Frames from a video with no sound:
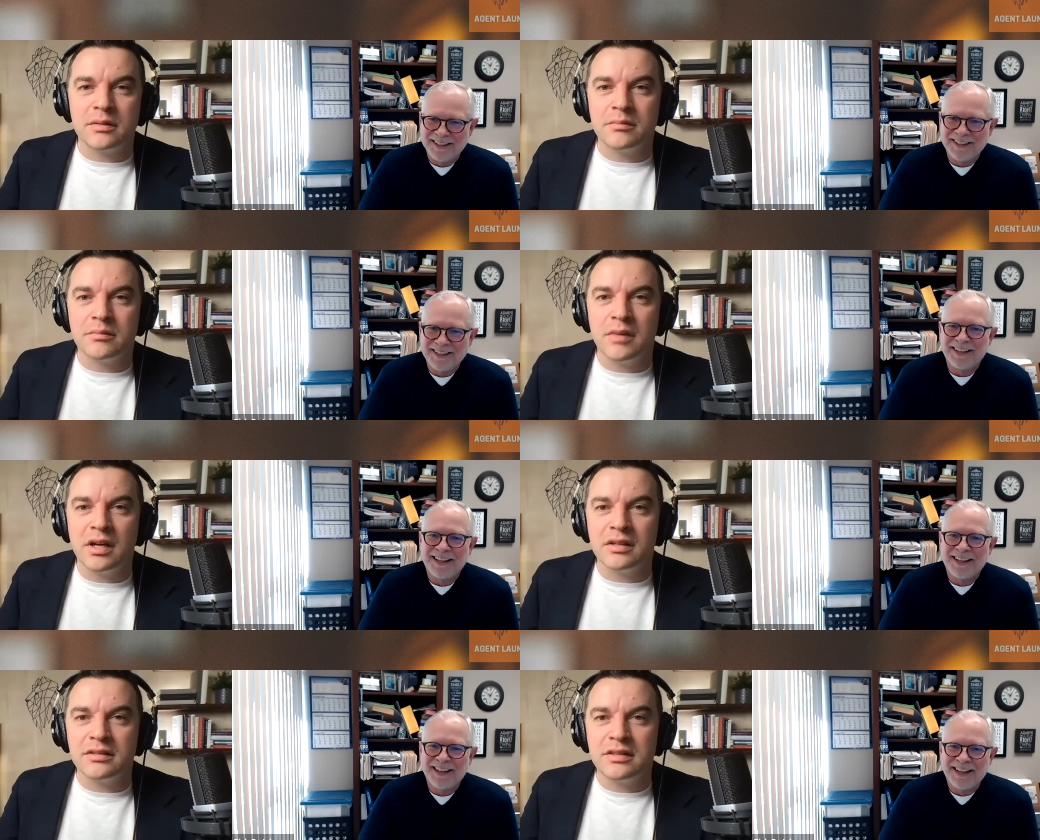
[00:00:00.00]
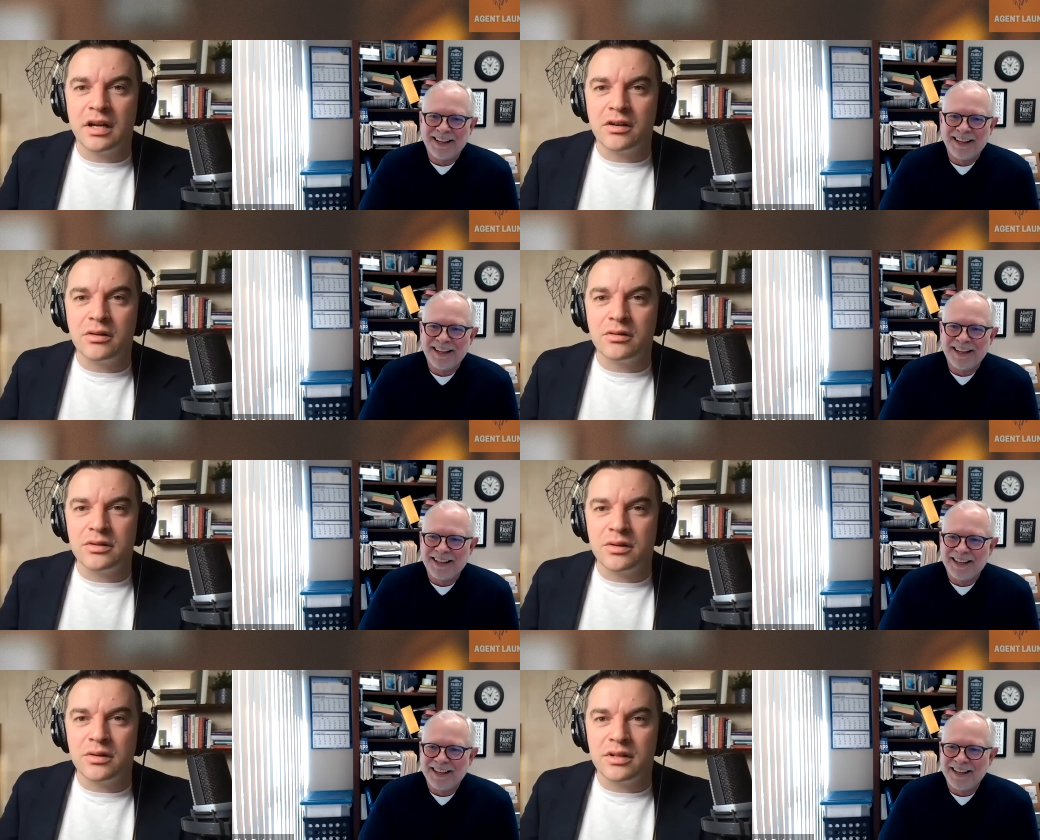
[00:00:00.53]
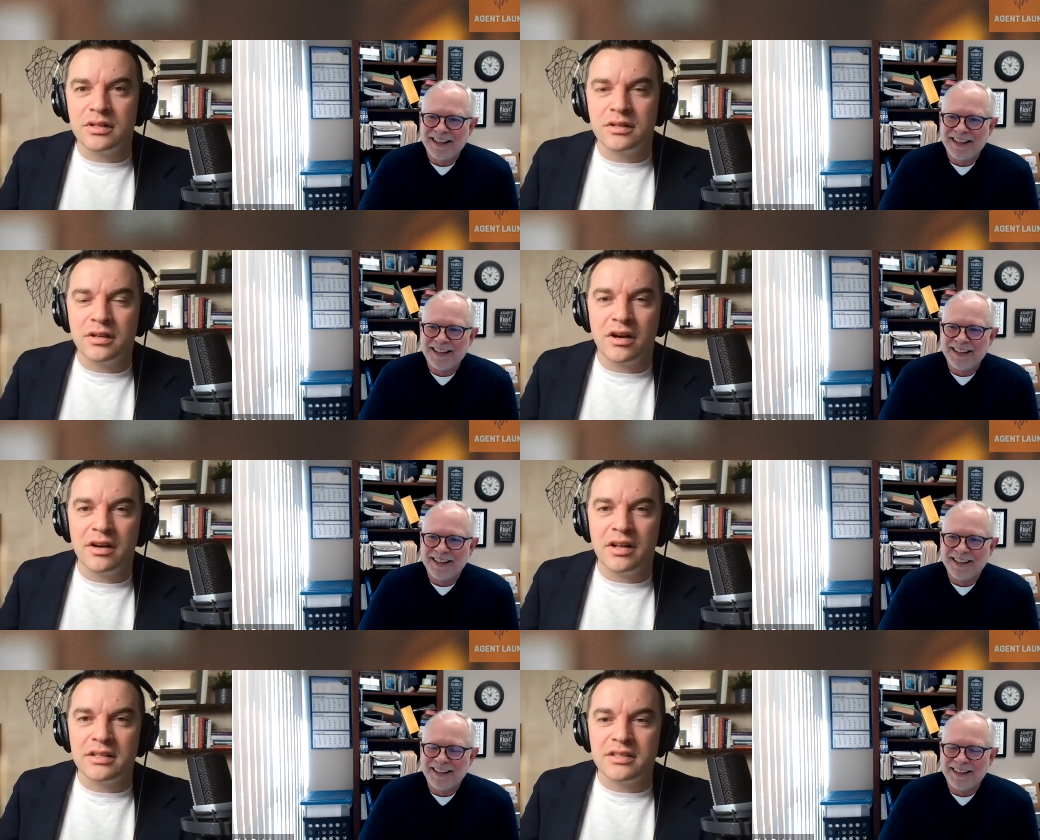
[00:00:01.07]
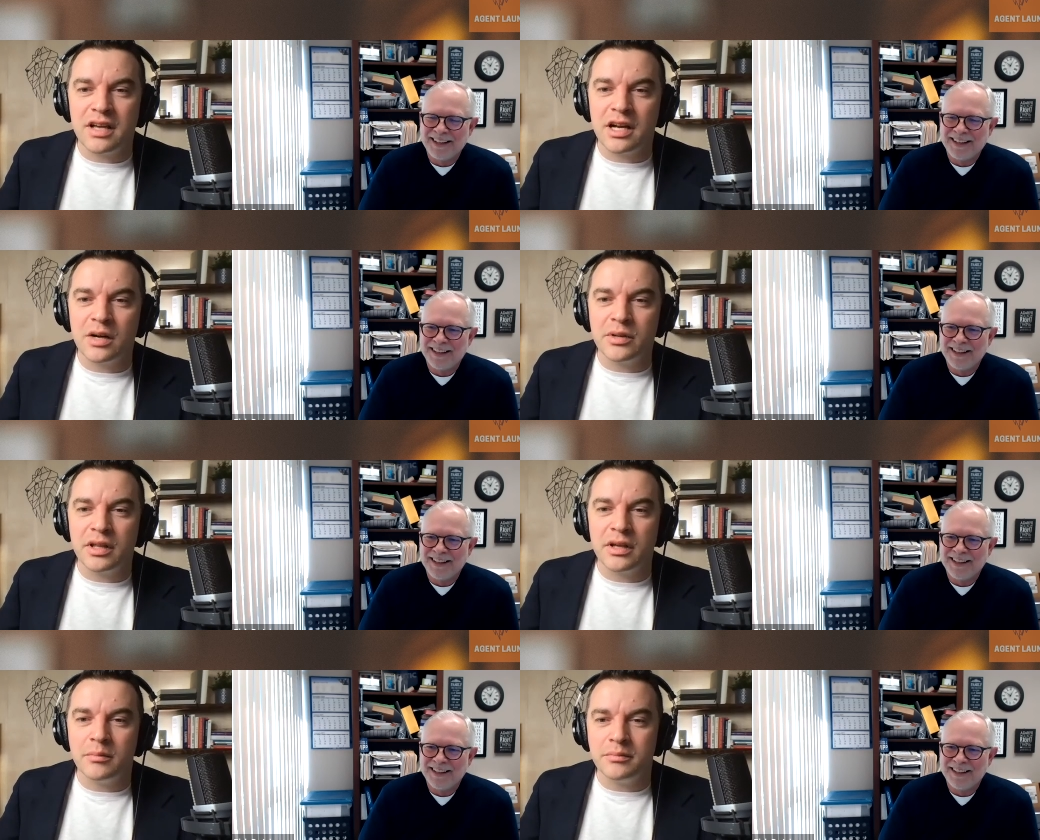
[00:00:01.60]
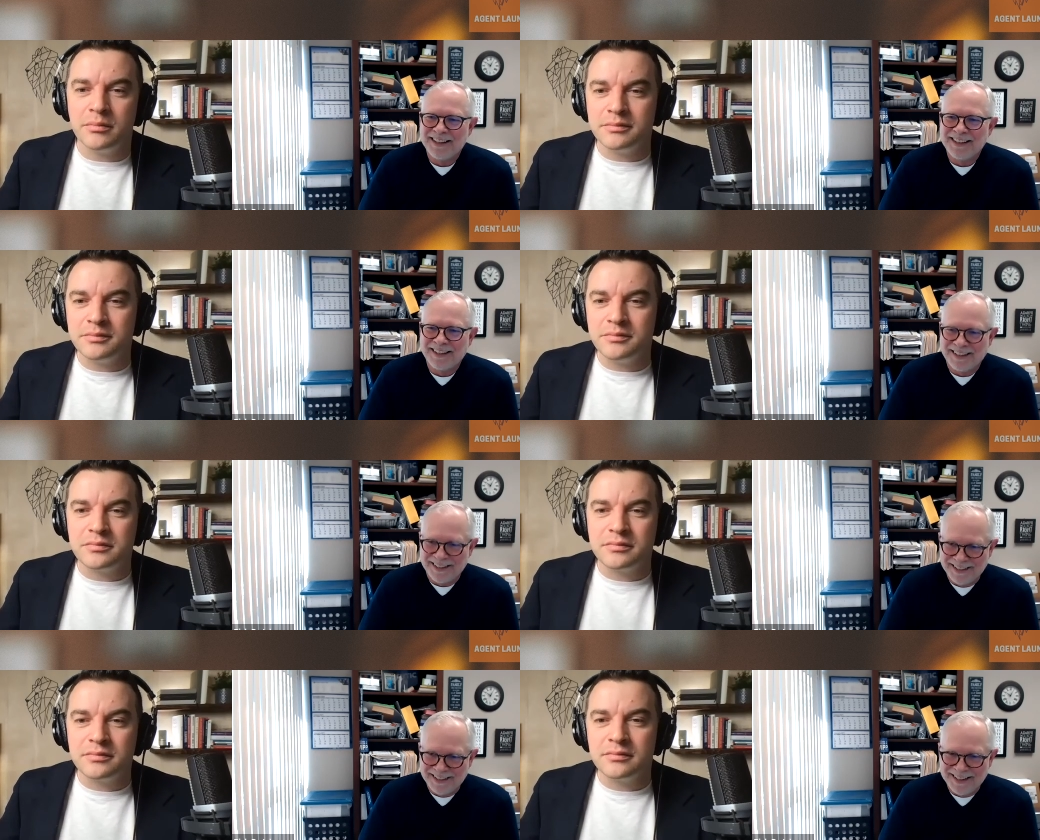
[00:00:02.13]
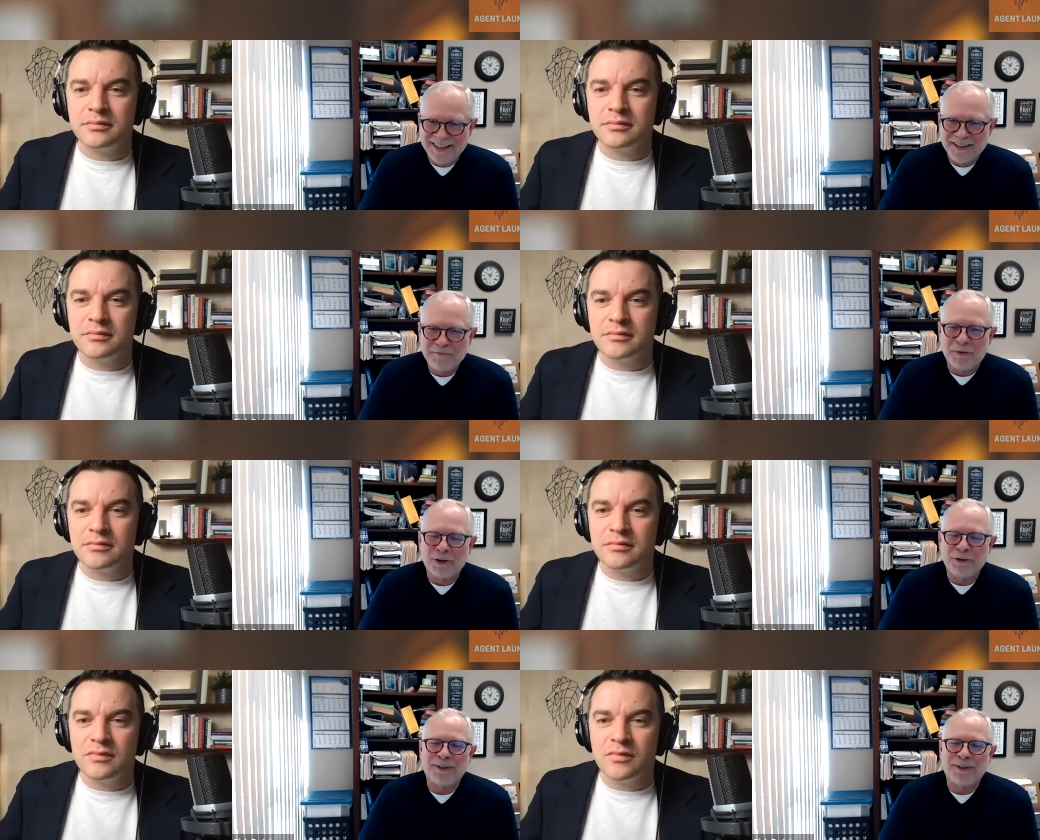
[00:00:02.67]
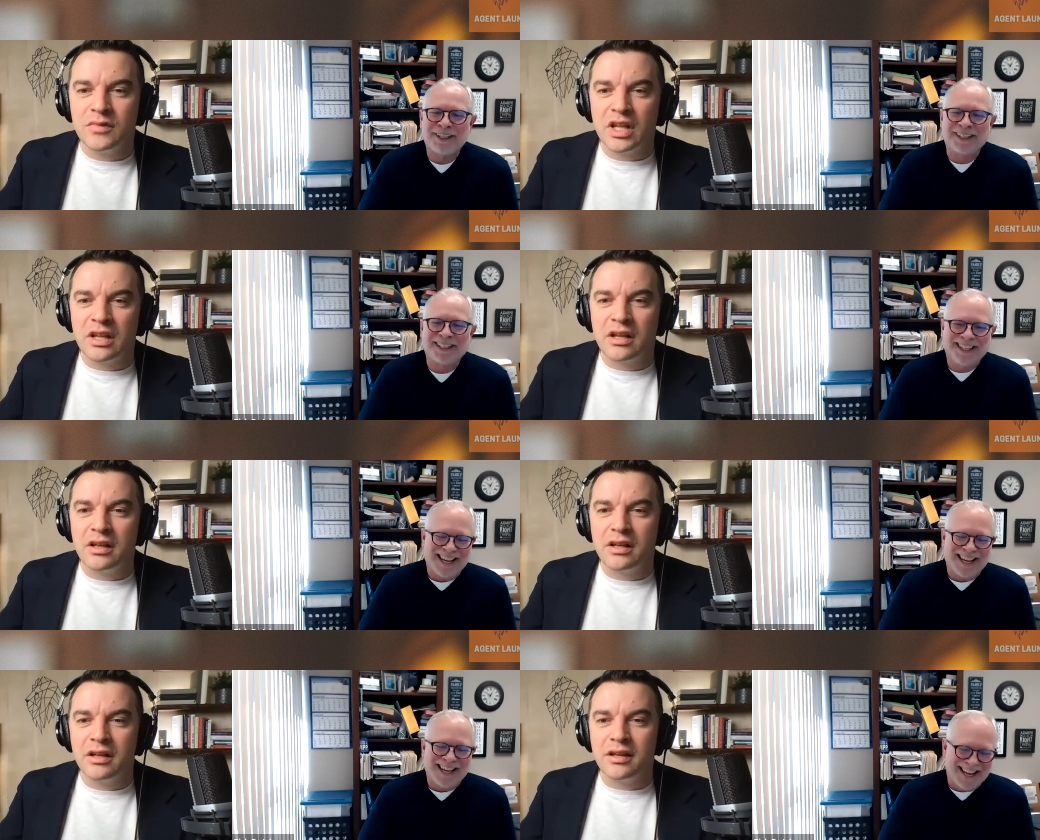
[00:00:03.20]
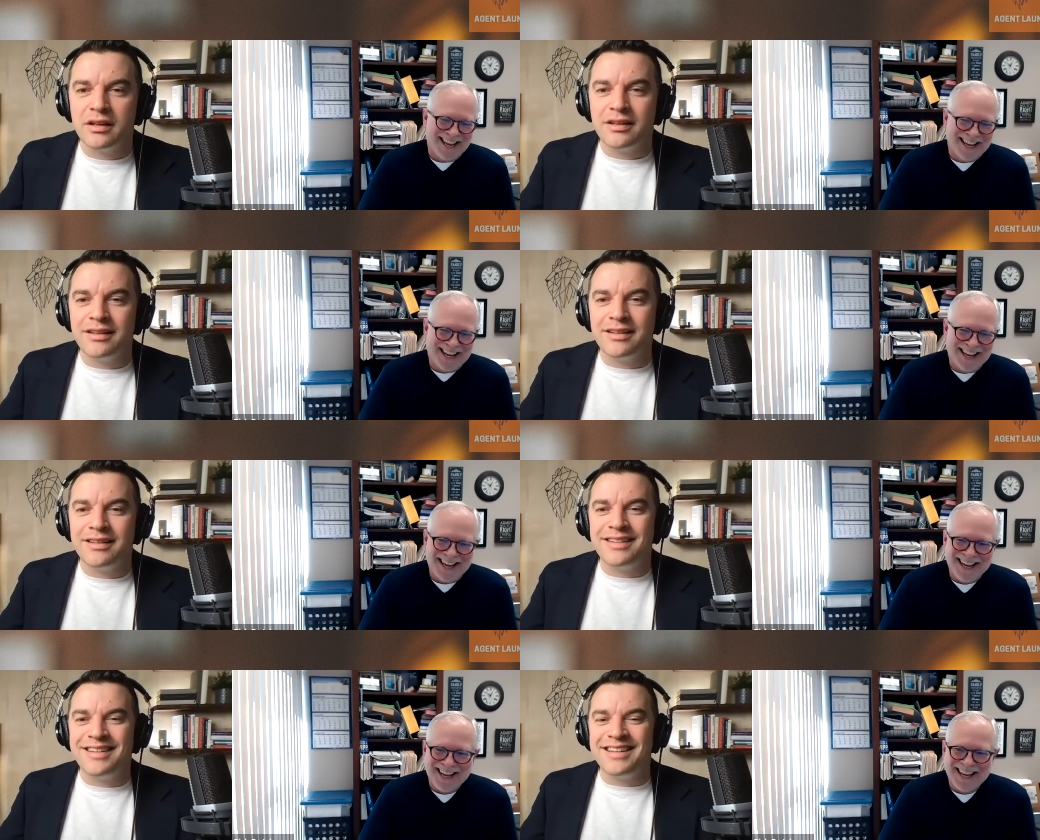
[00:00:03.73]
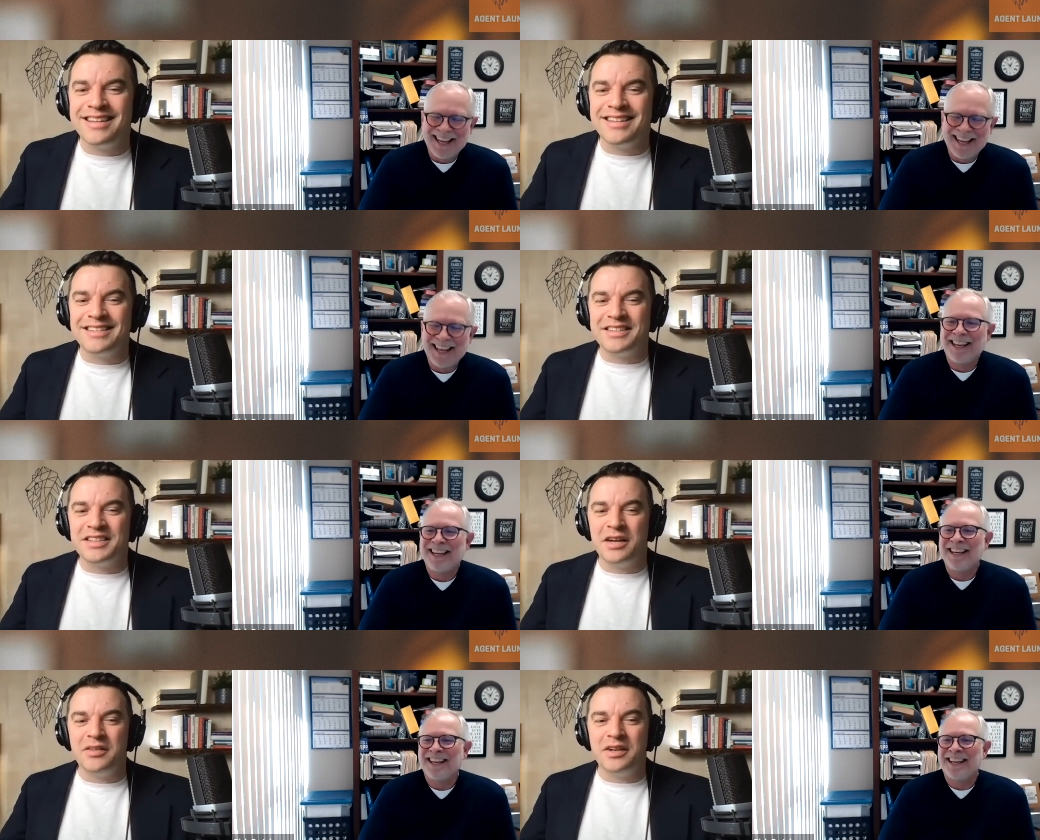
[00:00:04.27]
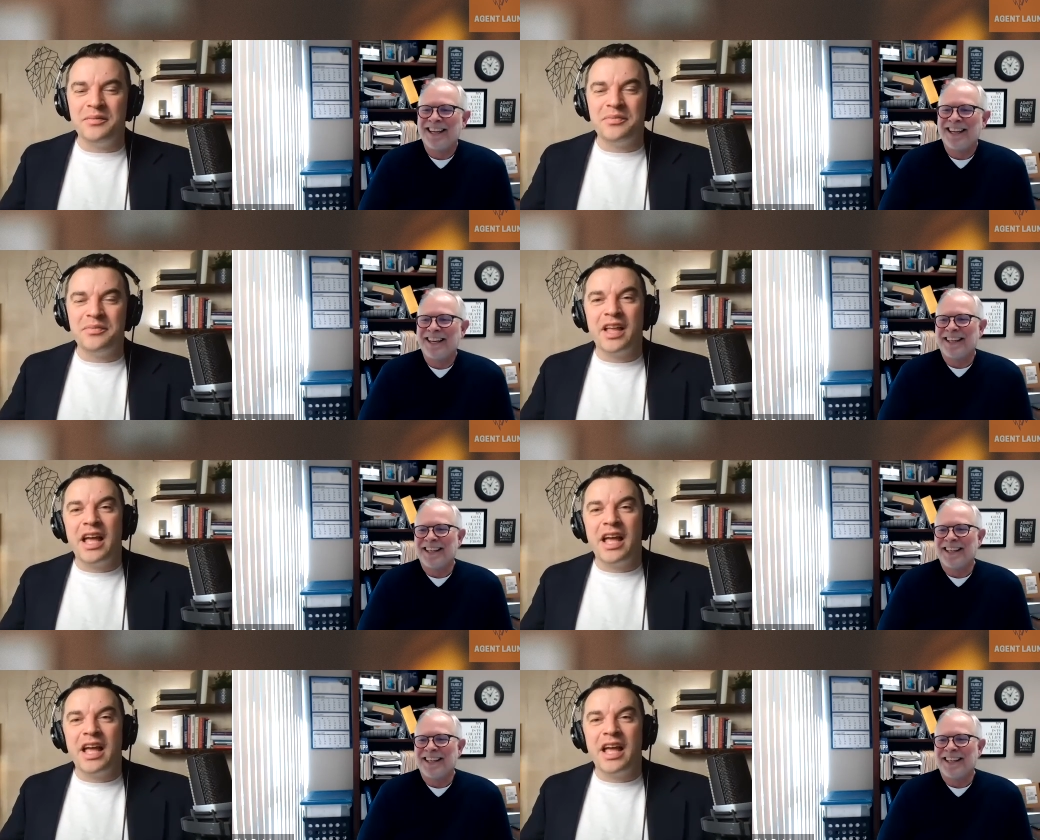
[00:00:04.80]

Speaker 1: some tacos or carne asada with him. Perfect. Love it.